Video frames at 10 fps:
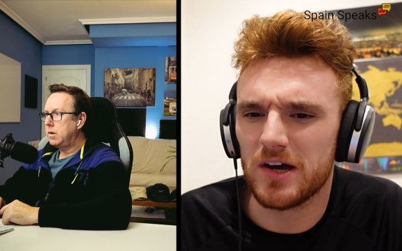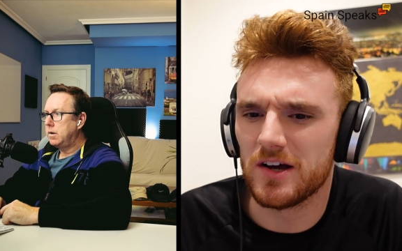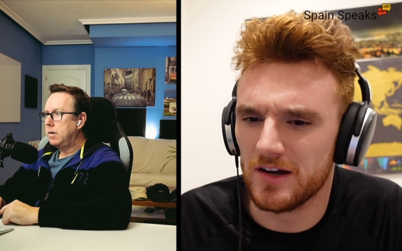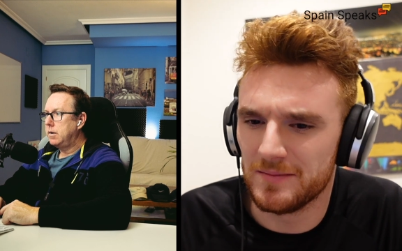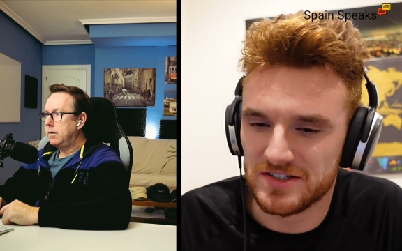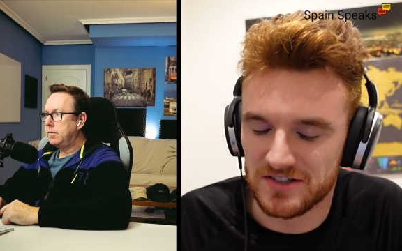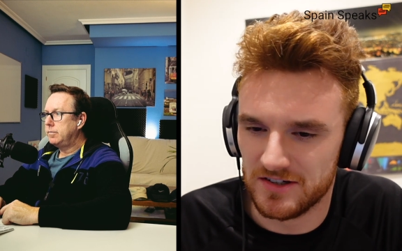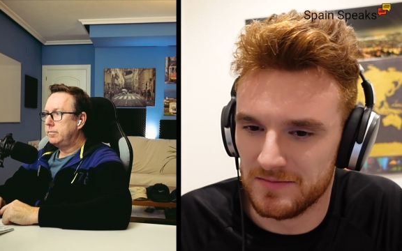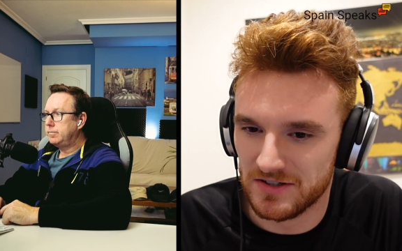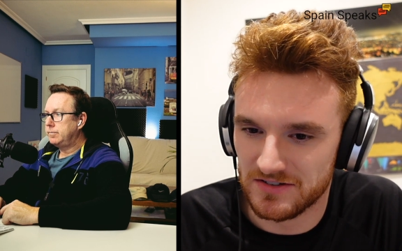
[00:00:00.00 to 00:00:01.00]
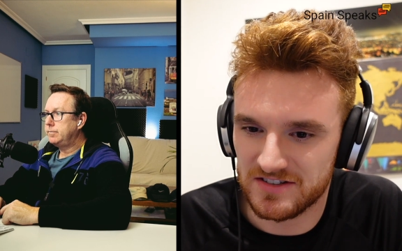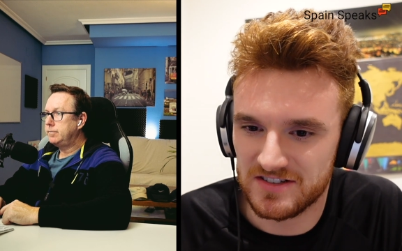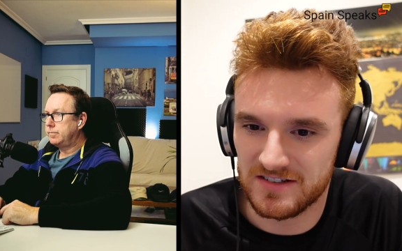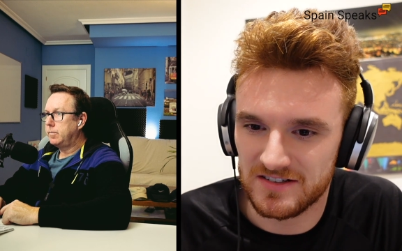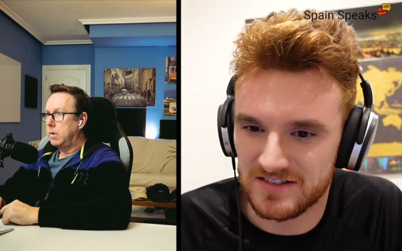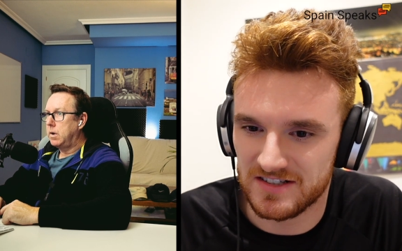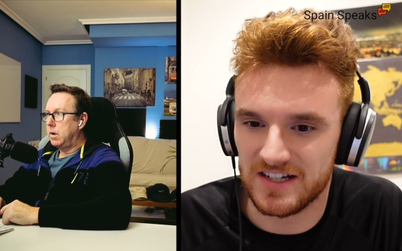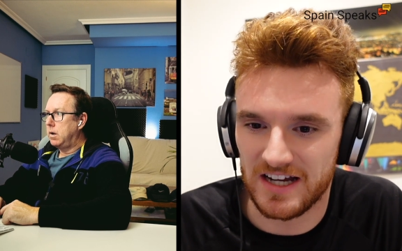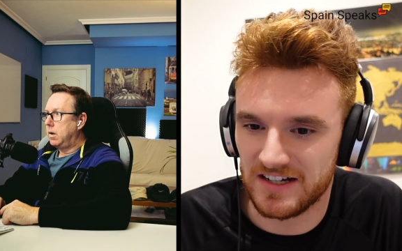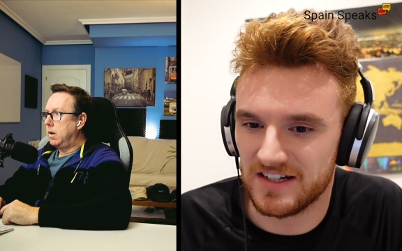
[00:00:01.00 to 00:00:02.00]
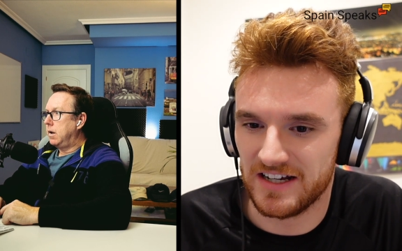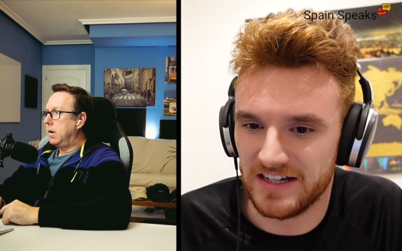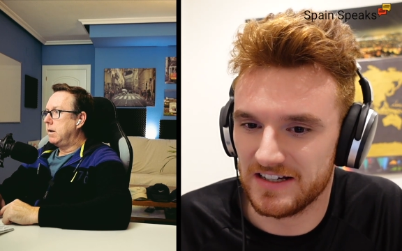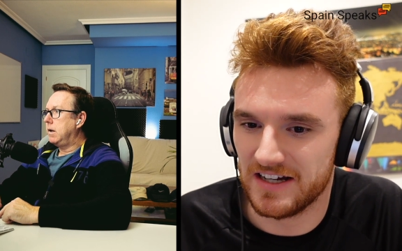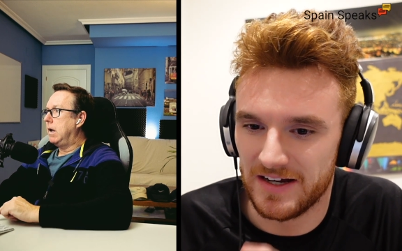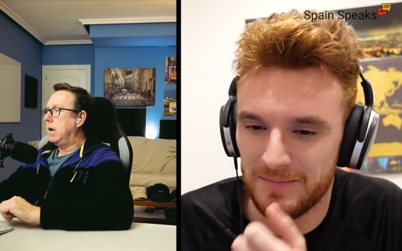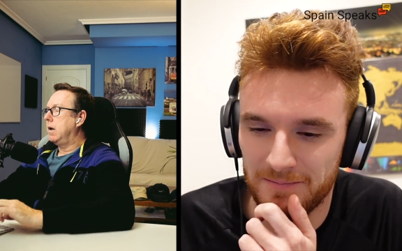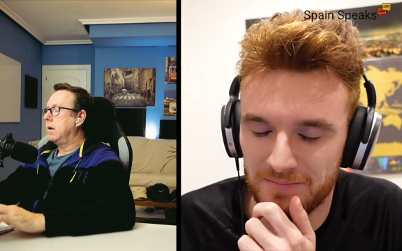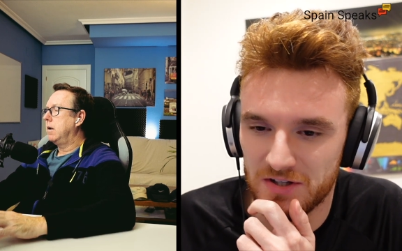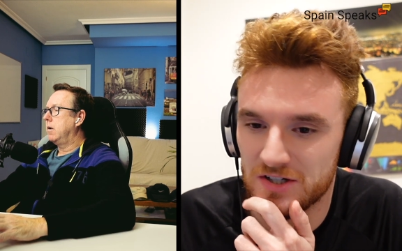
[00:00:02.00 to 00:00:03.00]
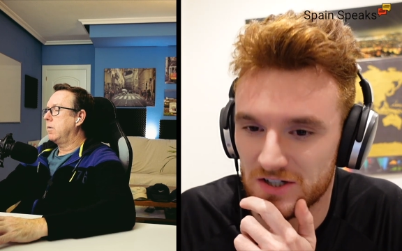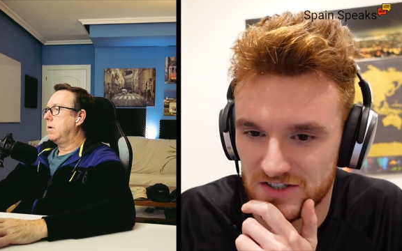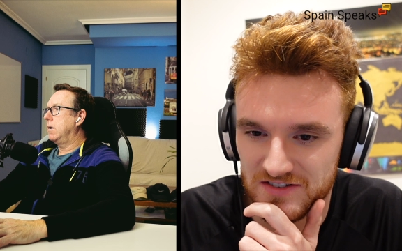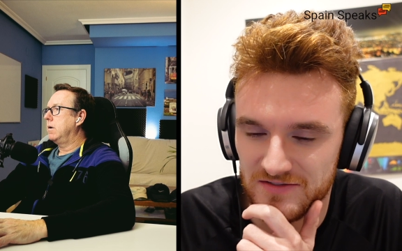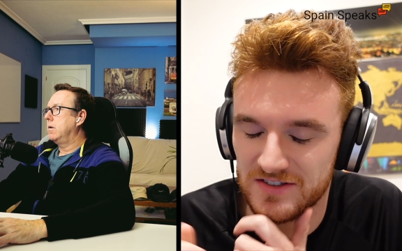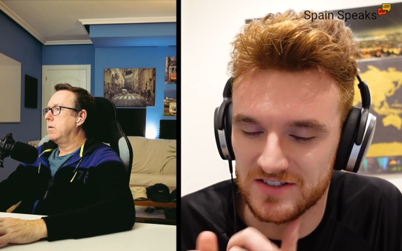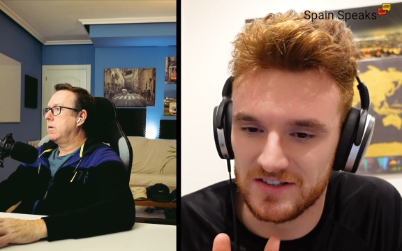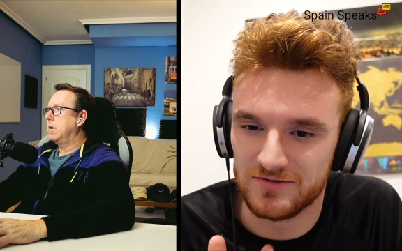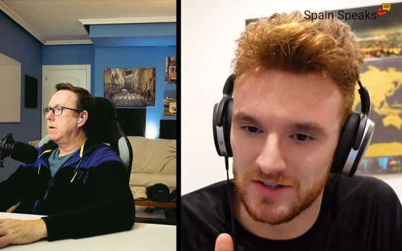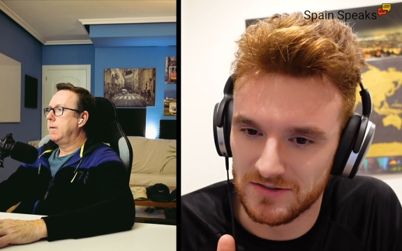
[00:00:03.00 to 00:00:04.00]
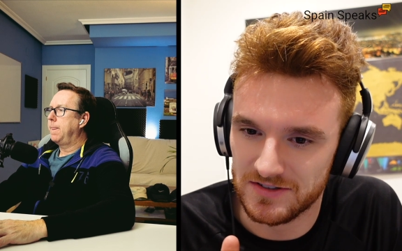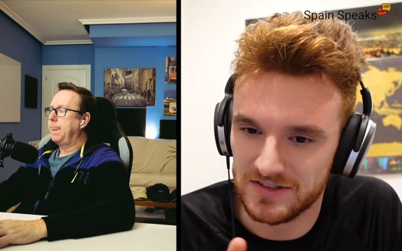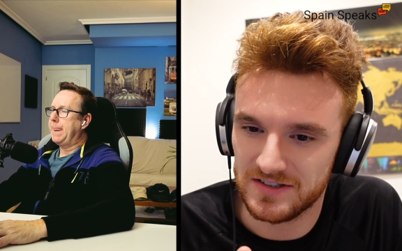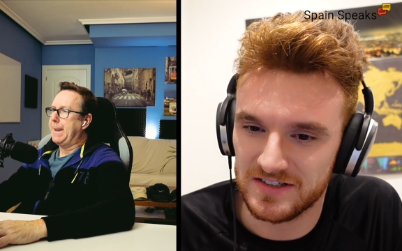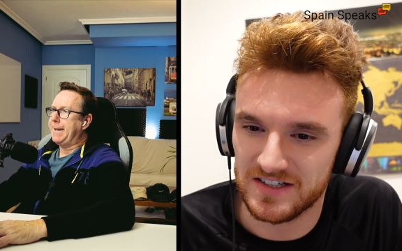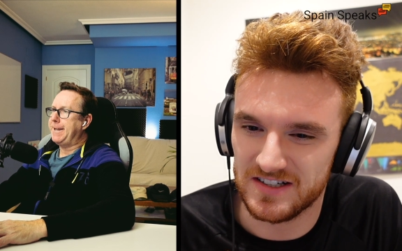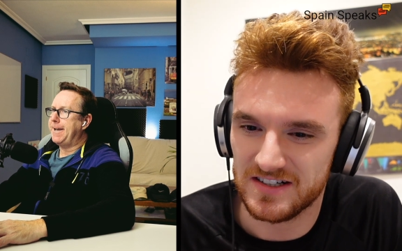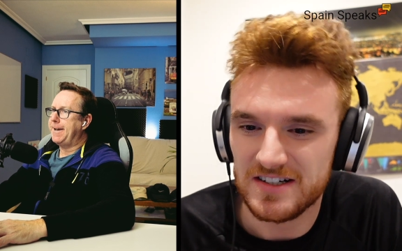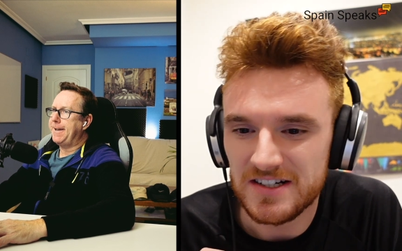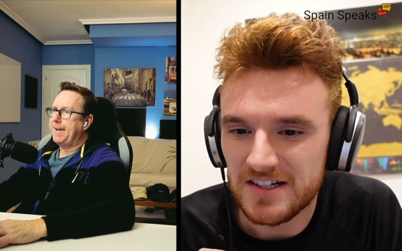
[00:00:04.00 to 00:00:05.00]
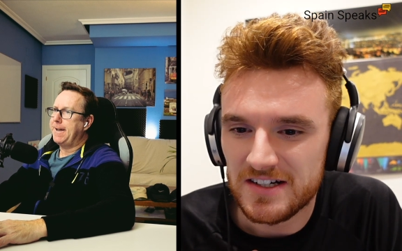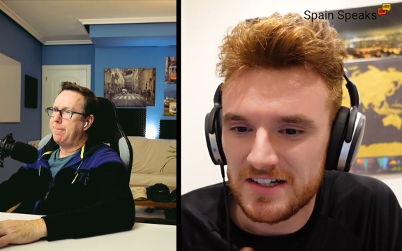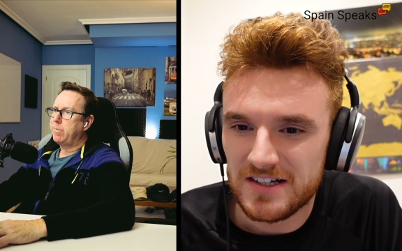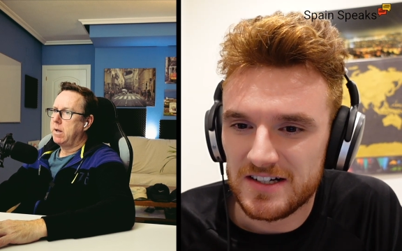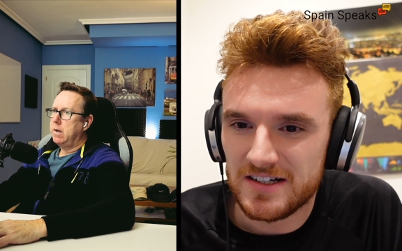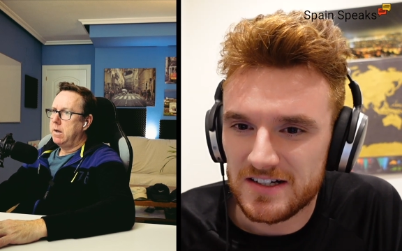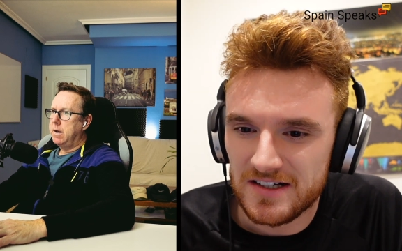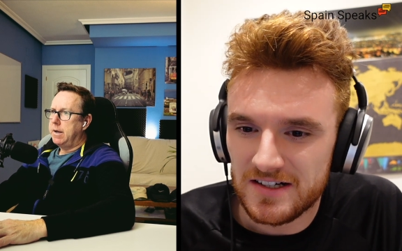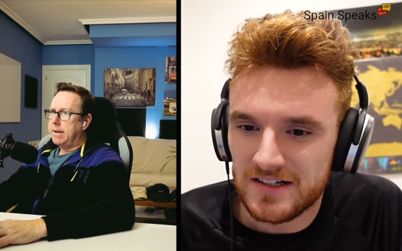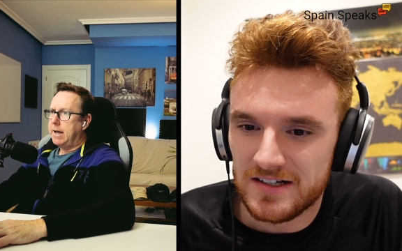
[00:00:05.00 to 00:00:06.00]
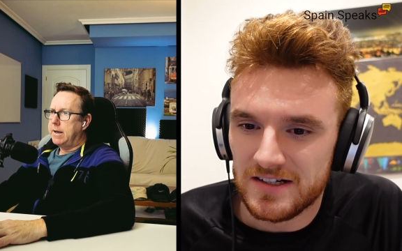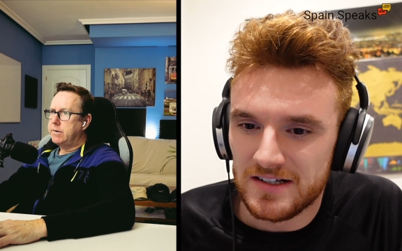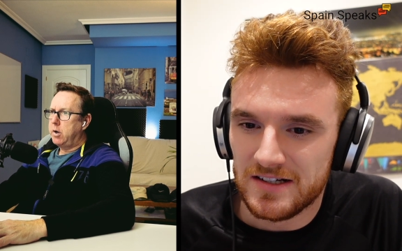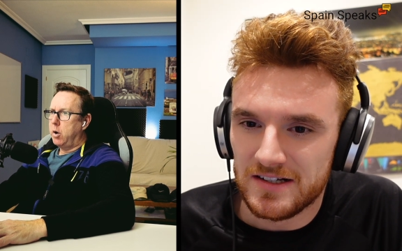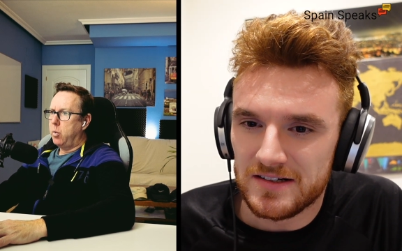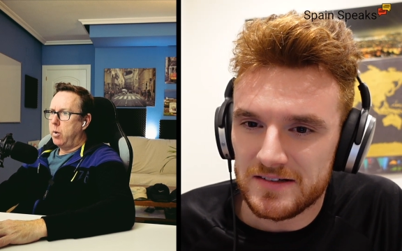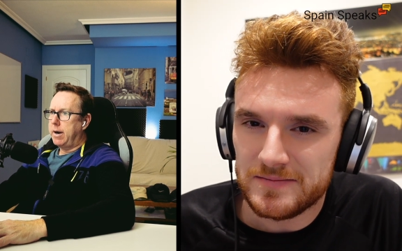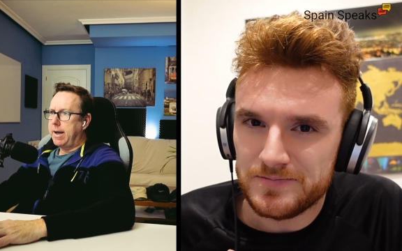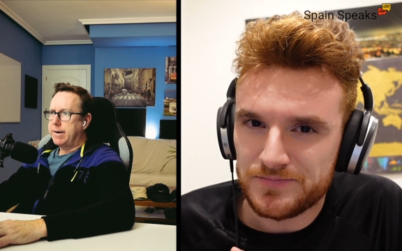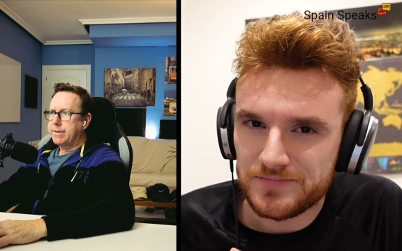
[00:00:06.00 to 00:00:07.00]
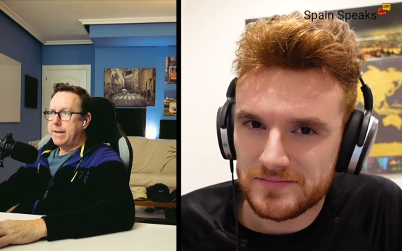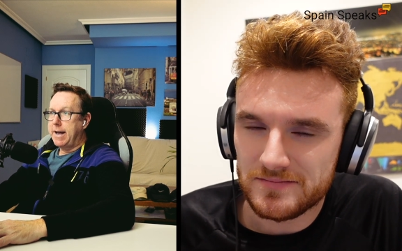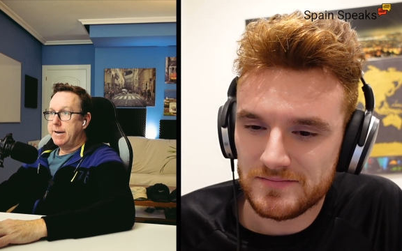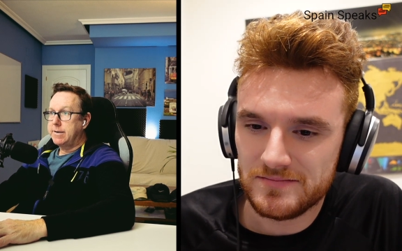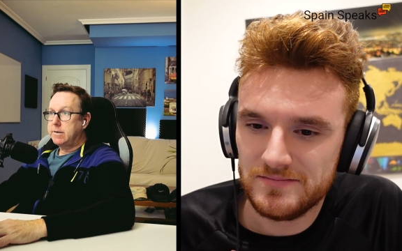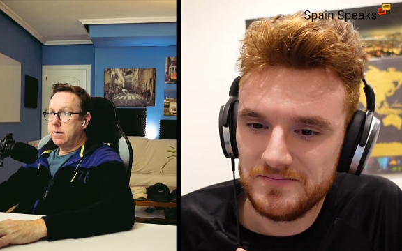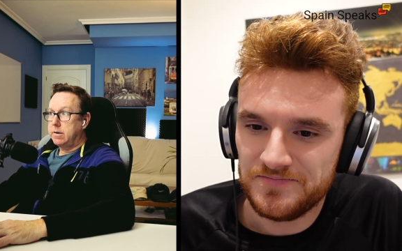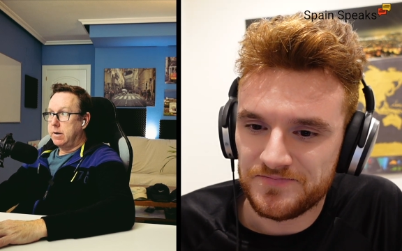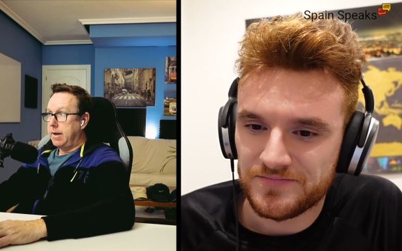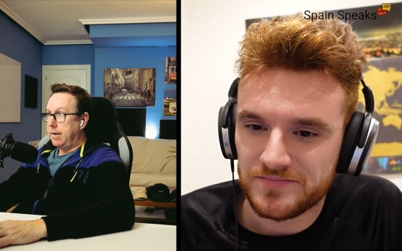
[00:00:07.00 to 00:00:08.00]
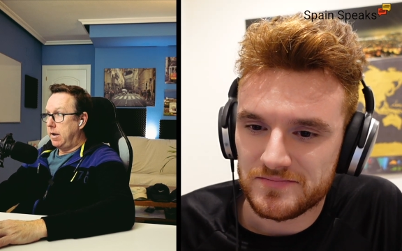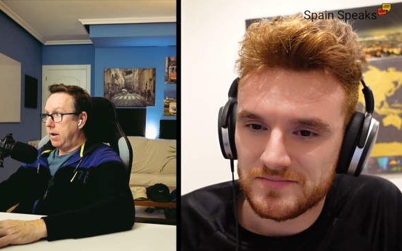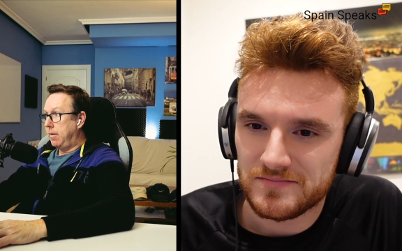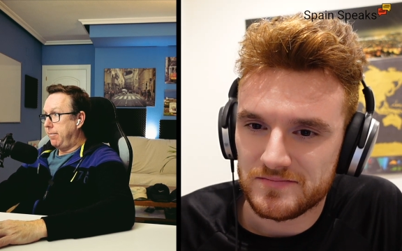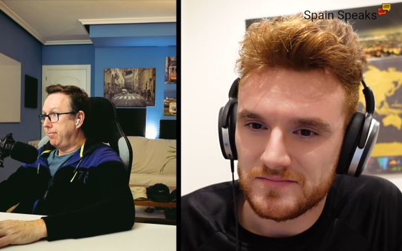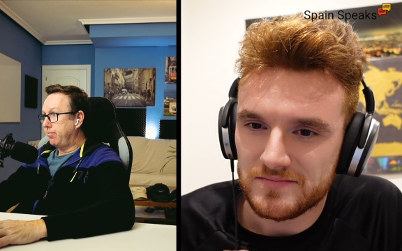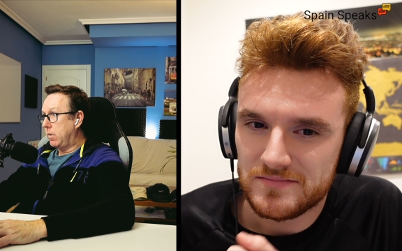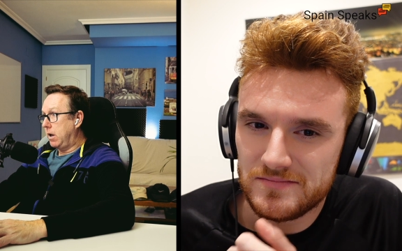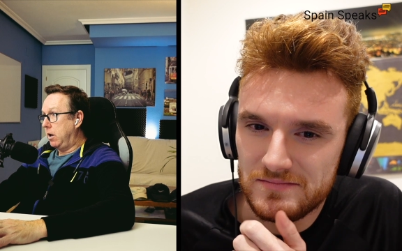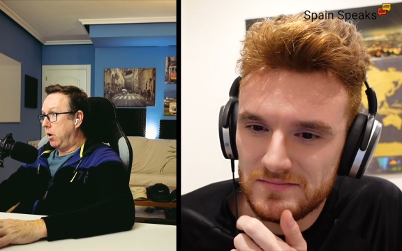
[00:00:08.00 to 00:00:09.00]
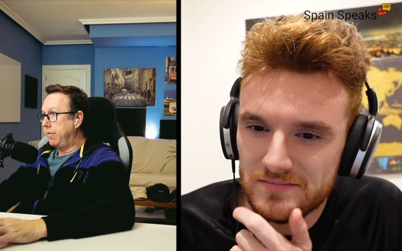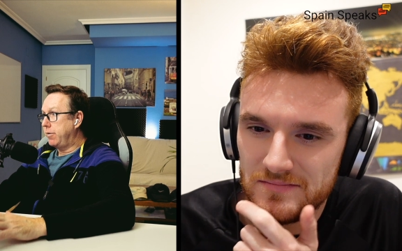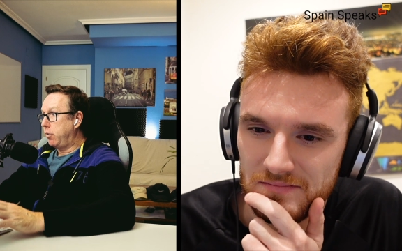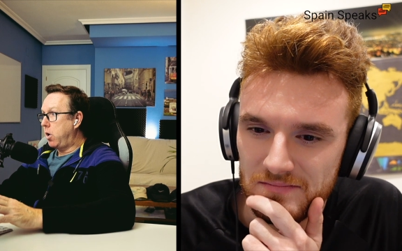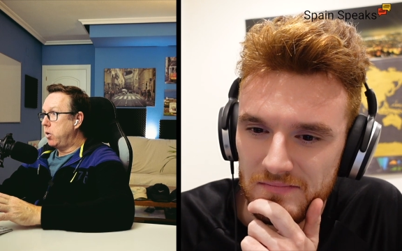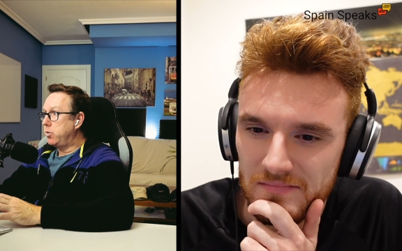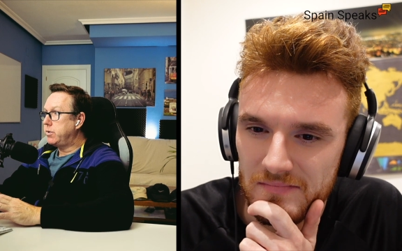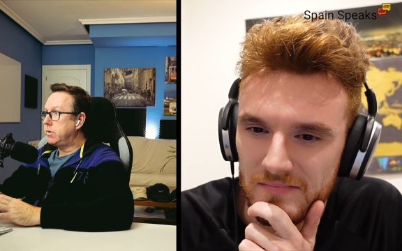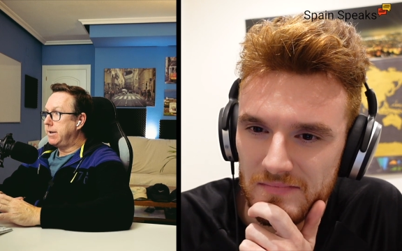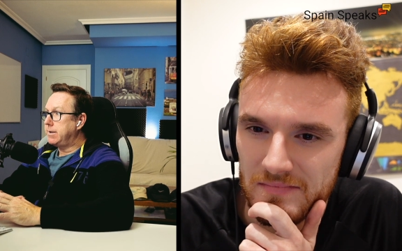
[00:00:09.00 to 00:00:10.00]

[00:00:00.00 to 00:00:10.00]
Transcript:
Speaker 1: kilometer almost to calculate um, the cost of using the road. Yeah. yeah.
Speaker 2: yeah, yeah, So what I understand is that yeah, um, a lot of the roads in